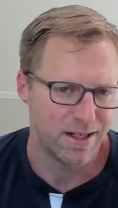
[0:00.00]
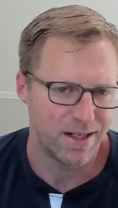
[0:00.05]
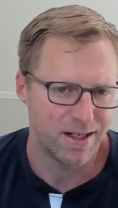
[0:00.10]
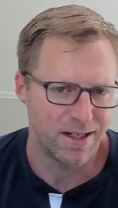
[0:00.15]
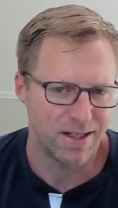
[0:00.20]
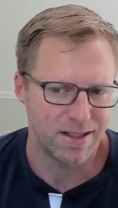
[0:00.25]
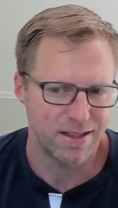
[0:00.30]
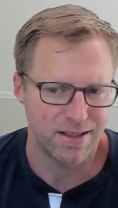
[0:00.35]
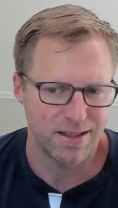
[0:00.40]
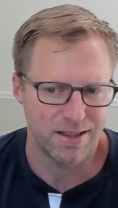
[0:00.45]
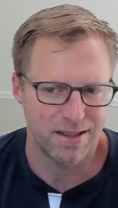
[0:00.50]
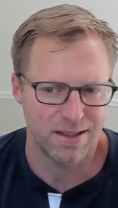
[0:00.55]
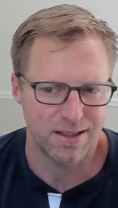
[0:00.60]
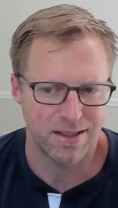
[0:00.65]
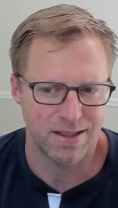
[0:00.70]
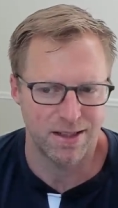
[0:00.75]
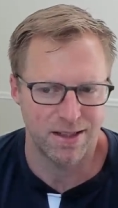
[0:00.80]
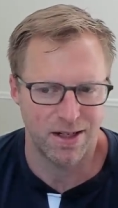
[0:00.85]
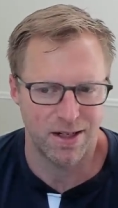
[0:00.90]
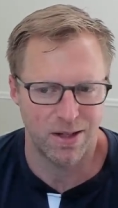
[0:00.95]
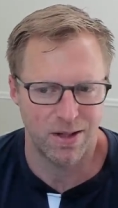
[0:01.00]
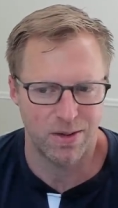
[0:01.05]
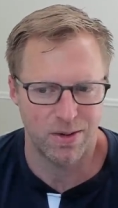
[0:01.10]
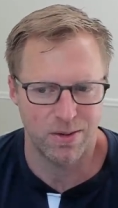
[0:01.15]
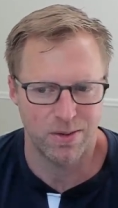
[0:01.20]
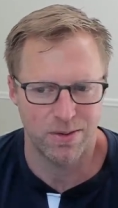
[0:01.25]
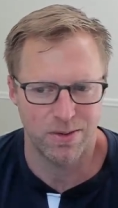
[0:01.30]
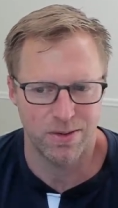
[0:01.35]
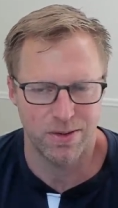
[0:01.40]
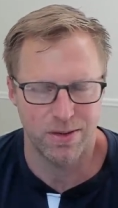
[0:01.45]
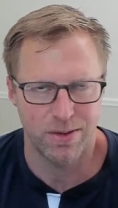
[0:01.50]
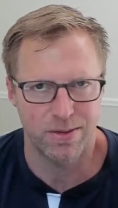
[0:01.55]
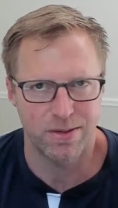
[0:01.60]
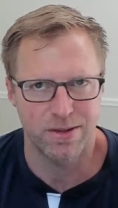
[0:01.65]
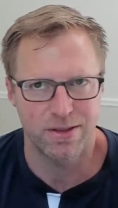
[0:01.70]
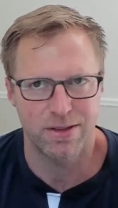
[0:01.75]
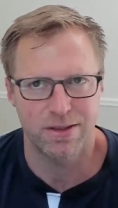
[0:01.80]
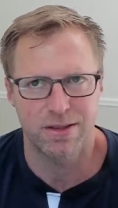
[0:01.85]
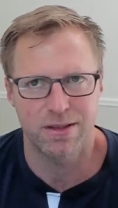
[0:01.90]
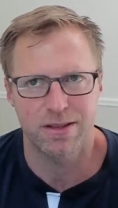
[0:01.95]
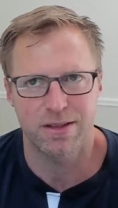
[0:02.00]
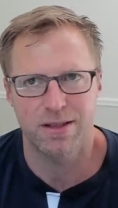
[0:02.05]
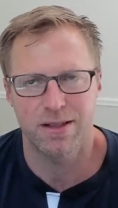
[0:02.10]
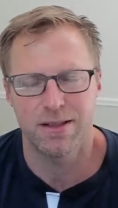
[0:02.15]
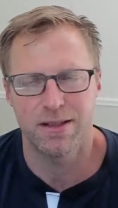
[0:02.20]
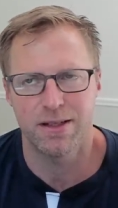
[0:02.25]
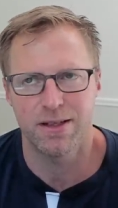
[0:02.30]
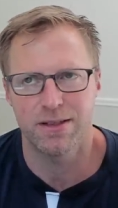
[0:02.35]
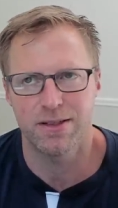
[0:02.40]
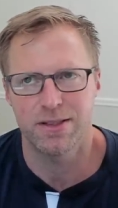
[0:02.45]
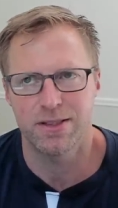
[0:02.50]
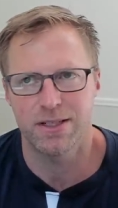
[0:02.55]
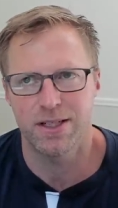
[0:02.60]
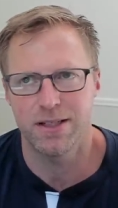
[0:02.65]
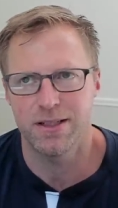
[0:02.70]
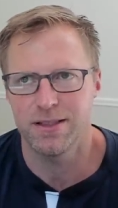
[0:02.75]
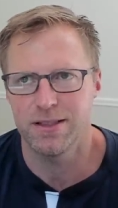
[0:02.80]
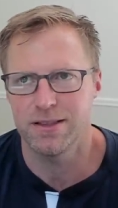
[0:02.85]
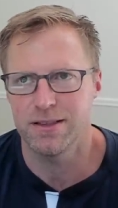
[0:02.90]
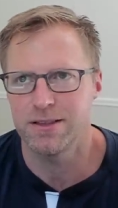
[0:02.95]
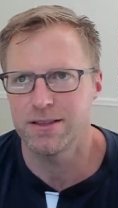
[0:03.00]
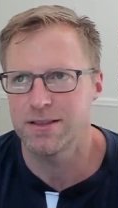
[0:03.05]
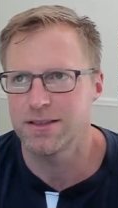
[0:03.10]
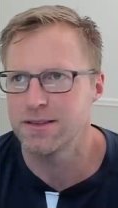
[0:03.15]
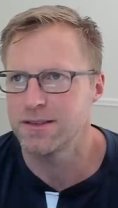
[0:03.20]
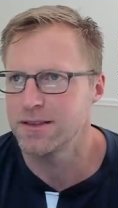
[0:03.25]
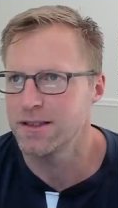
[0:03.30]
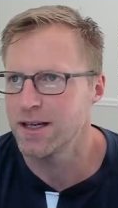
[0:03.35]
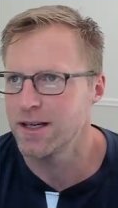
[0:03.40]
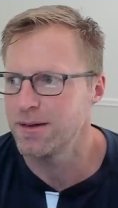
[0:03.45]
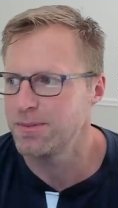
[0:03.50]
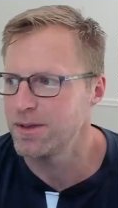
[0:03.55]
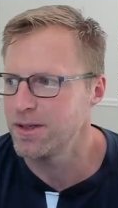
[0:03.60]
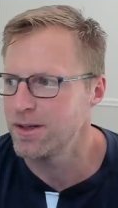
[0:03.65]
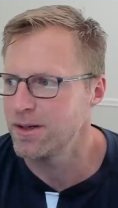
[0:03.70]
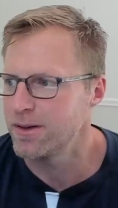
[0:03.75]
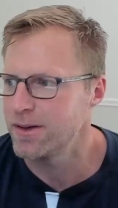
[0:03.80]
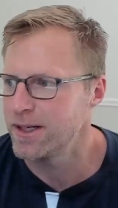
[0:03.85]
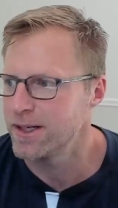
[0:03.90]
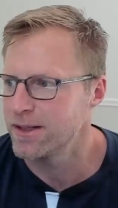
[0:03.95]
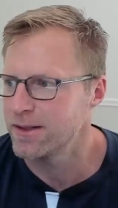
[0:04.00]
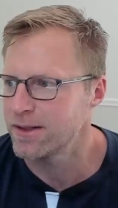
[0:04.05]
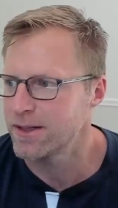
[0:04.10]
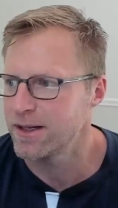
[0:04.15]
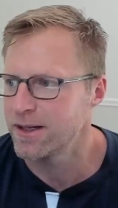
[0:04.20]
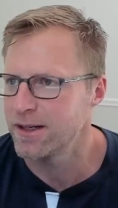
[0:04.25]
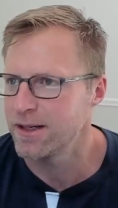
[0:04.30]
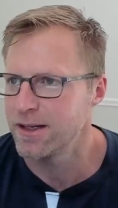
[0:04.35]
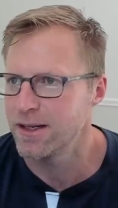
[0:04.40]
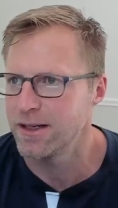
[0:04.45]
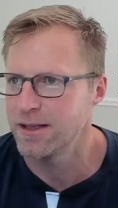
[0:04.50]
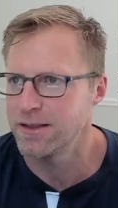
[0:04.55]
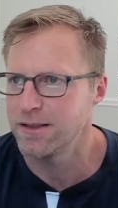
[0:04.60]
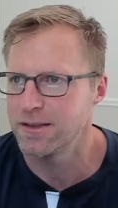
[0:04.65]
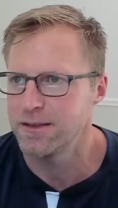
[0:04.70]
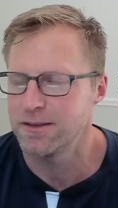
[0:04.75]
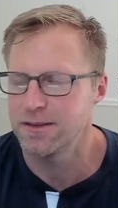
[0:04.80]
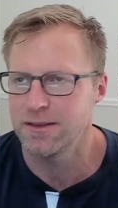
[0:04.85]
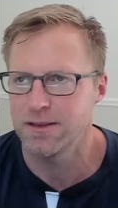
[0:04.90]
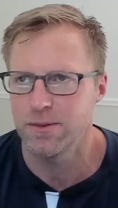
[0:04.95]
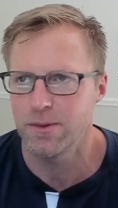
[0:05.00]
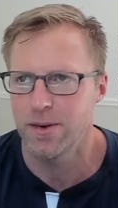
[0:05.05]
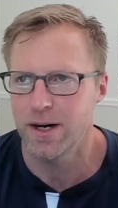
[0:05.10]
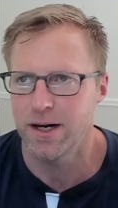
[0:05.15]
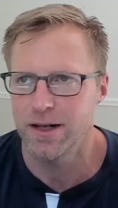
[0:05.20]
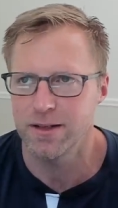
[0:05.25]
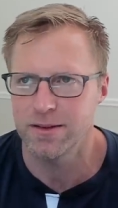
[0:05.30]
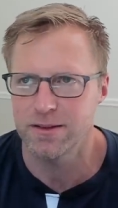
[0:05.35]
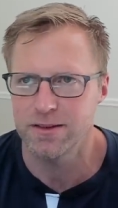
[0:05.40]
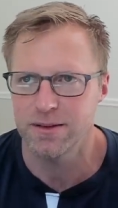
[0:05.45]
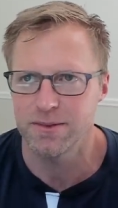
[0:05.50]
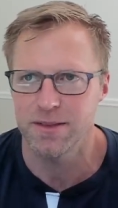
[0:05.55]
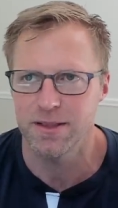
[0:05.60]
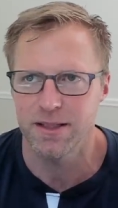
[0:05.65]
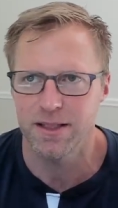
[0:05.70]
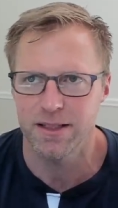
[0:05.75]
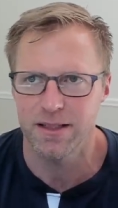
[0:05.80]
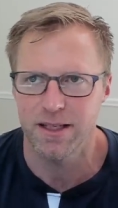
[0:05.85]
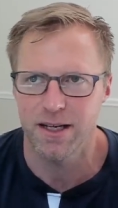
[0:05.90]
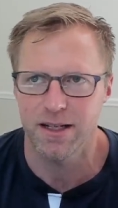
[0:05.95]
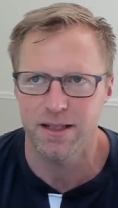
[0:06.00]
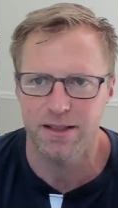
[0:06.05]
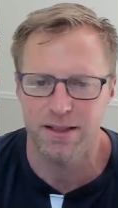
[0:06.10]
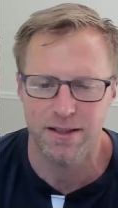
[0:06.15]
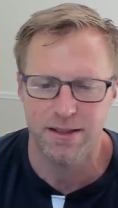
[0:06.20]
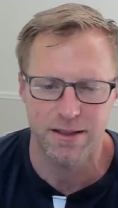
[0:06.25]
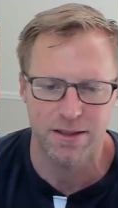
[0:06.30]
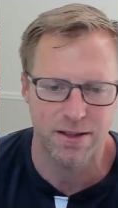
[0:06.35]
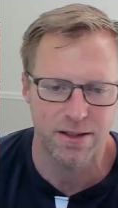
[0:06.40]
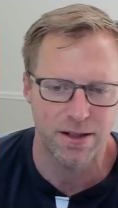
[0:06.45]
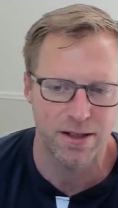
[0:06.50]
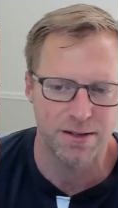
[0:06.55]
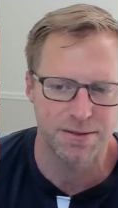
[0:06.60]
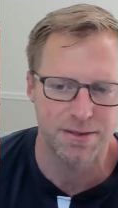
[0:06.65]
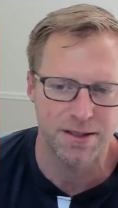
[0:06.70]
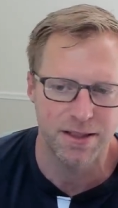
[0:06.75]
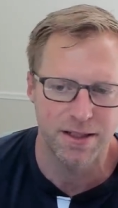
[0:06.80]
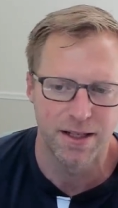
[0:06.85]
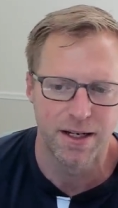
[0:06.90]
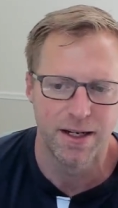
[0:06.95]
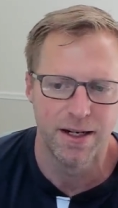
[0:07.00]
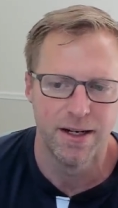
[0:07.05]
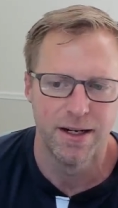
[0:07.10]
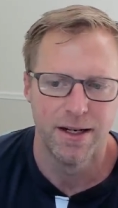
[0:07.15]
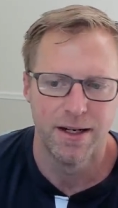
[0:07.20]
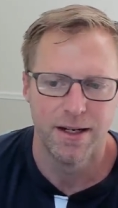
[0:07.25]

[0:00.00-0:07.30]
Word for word: And you know, there was another Chinese IPO, LKNCY or something like that, Luckin Coffee.